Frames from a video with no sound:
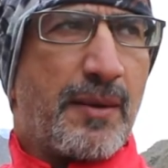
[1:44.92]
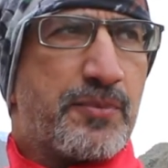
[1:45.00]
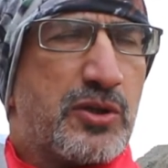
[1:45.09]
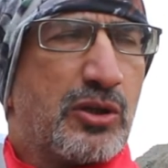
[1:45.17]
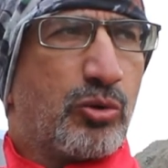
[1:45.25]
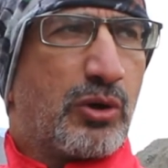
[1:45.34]

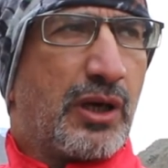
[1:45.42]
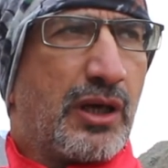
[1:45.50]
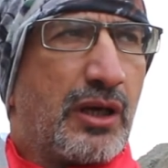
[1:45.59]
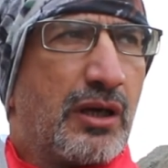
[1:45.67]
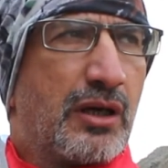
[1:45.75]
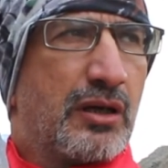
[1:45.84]
absolutely,
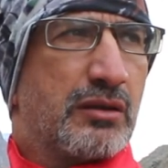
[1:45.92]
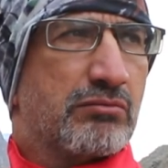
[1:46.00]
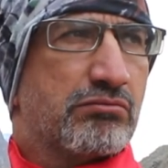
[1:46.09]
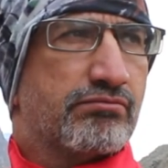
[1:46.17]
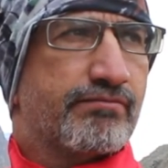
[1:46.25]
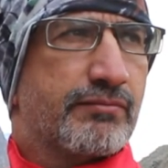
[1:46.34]
uh,
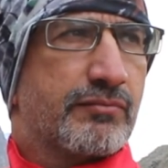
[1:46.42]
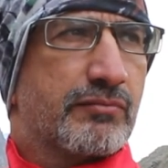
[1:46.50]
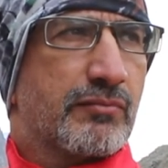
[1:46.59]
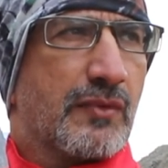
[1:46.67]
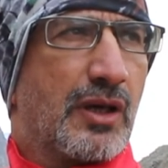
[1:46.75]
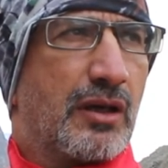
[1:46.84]

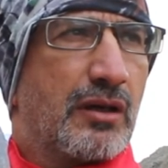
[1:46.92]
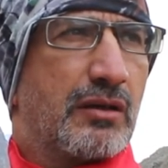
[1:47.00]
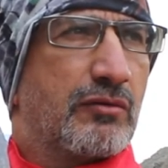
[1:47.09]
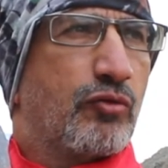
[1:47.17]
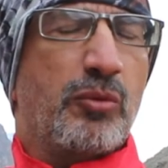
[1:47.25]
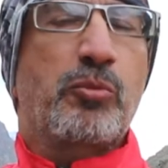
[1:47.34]

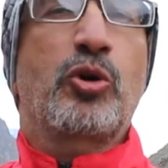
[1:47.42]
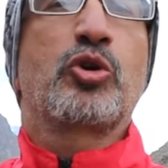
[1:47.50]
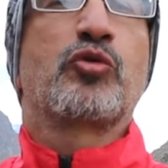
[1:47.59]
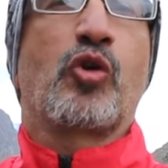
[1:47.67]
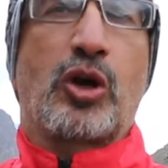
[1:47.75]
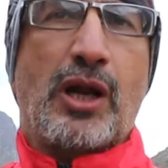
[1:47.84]
what more do
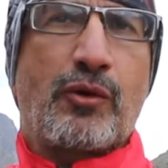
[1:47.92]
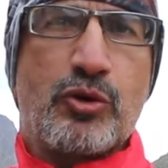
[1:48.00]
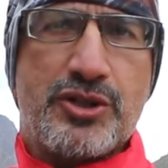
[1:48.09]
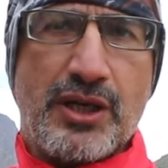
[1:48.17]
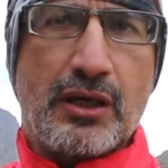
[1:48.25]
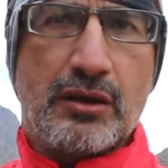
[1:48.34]
you want, I
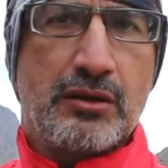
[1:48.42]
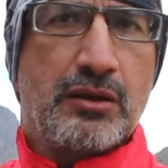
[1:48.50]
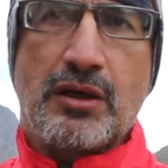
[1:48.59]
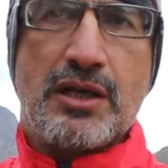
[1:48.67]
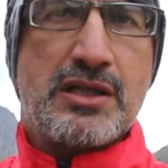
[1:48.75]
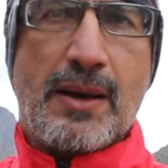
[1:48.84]
would say.
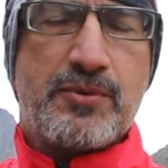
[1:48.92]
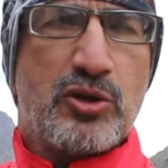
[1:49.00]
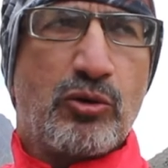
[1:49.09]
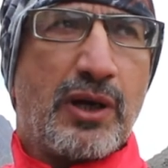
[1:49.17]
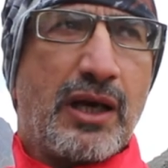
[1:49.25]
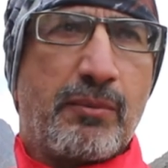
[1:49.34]
It's
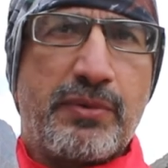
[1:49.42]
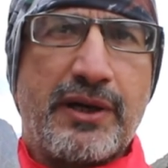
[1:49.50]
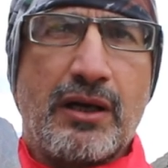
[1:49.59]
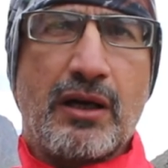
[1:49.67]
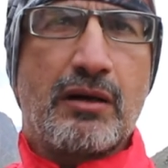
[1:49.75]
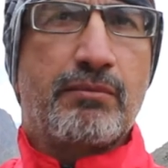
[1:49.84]
absolutely
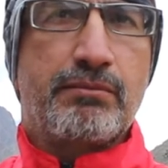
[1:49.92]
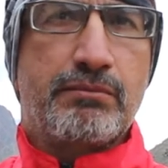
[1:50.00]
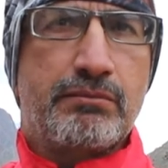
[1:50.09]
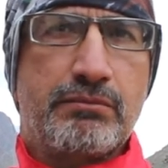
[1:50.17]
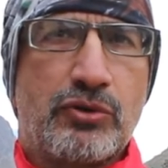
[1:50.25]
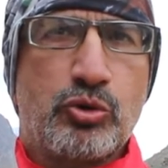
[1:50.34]
complete.
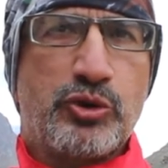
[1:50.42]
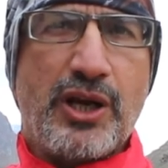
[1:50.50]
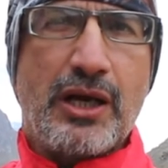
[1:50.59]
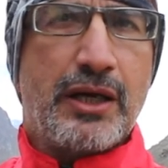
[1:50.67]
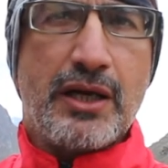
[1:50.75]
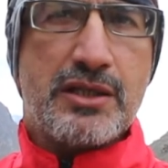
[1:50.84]
To the
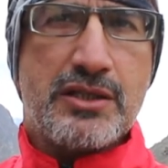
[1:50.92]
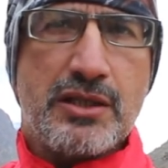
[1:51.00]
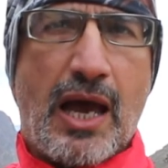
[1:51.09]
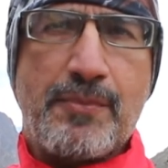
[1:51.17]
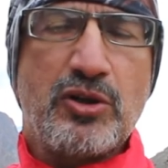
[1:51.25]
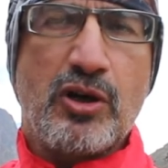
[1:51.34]
hilt, it's
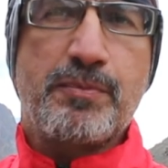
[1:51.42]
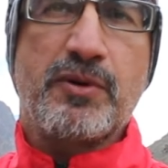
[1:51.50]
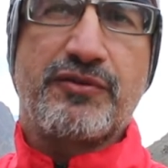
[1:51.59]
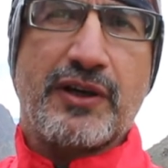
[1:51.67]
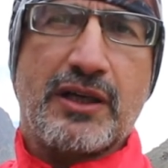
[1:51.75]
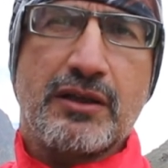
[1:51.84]
absolutely
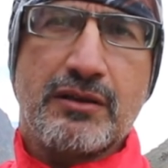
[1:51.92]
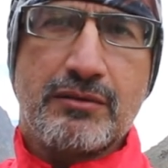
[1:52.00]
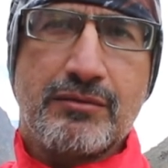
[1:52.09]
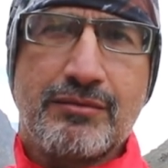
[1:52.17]
perfect.